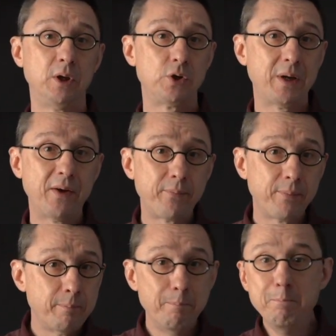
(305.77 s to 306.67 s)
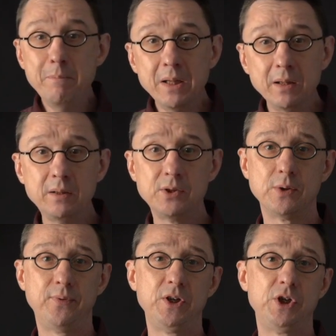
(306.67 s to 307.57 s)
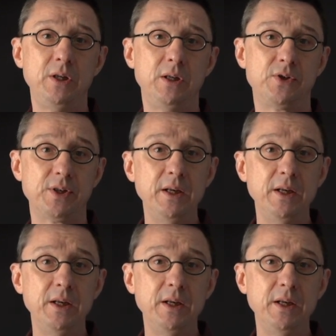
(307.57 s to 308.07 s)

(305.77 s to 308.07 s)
to have millions of engineers